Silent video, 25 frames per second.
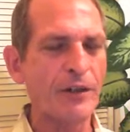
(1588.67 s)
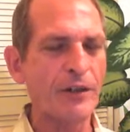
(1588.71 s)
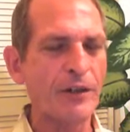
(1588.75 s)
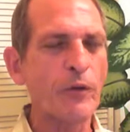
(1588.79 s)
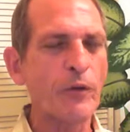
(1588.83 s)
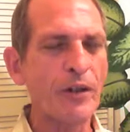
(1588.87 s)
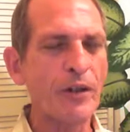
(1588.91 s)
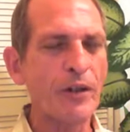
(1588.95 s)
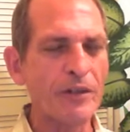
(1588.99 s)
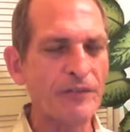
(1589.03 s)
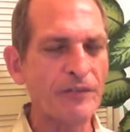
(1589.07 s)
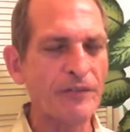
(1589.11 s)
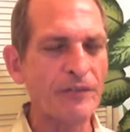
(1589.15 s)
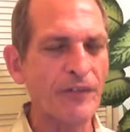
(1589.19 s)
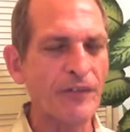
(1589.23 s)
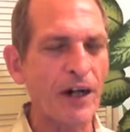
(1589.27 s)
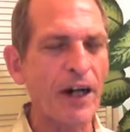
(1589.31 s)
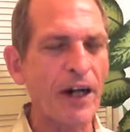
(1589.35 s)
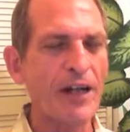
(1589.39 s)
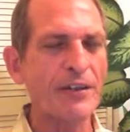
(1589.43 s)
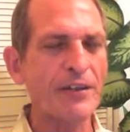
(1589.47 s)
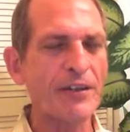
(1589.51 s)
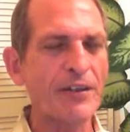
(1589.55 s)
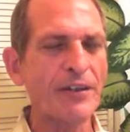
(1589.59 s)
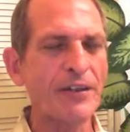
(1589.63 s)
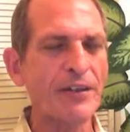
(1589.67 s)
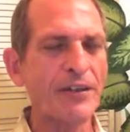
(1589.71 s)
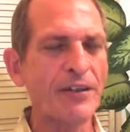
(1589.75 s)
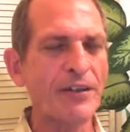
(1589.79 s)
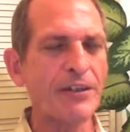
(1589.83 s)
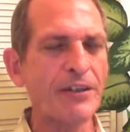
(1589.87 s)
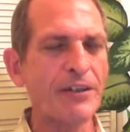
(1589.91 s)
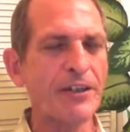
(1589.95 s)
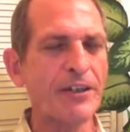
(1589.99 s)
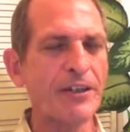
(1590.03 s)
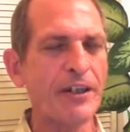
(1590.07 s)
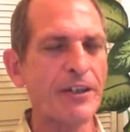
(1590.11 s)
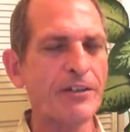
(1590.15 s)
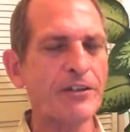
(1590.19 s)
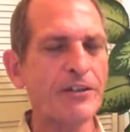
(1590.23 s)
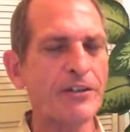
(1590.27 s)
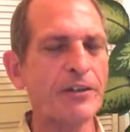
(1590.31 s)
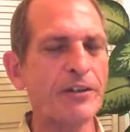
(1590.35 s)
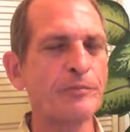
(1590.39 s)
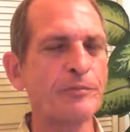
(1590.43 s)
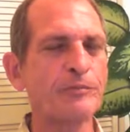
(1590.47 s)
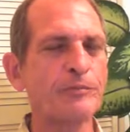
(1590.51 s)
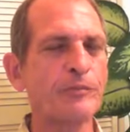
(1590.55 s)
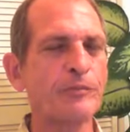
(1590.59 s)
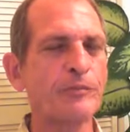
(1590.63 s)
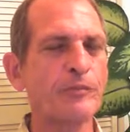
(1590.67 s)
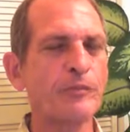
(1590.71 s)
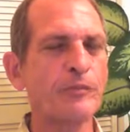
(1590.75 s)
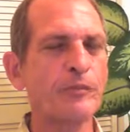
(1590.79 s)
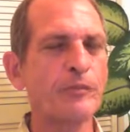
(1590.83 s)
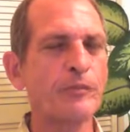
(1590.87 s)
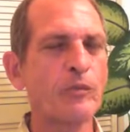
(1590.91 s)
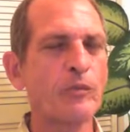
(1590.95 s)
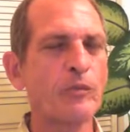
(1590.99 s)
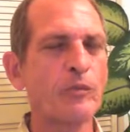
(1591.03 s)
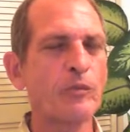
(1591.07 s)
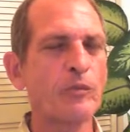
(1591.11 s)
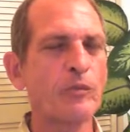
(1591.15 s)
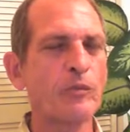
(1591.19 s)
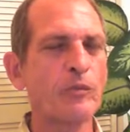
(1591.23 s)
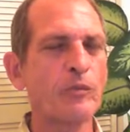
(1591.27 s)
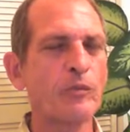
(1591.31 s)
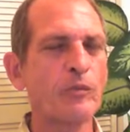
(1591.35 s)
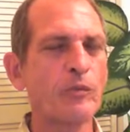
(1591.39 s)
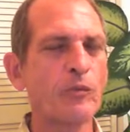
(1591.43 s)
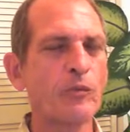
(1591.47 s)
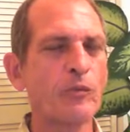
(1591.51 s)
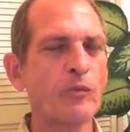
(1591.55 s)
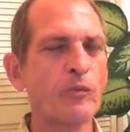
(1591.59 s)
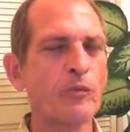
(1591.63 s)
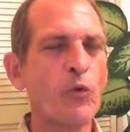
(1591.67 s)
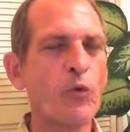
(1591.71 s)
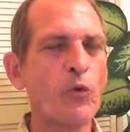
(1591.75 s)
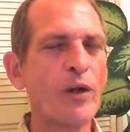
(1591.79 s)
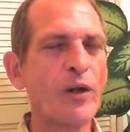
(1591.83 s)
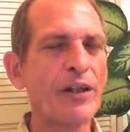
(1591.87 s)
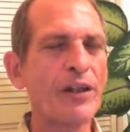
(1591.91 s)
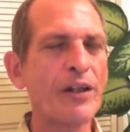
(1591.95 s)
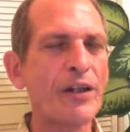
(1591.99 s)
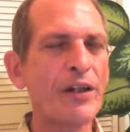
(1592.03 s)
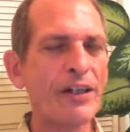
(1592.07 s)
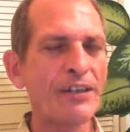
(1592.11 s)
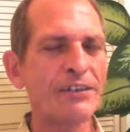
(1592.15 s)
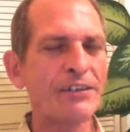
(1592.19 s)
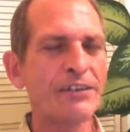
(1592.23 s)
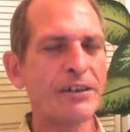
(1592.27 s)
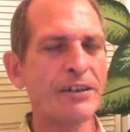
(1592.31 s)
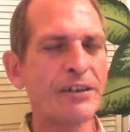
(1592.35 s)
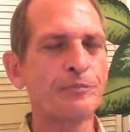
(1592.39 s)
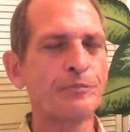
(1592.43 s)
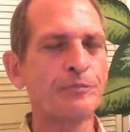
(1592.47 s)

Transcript: And when you find the tension, release it.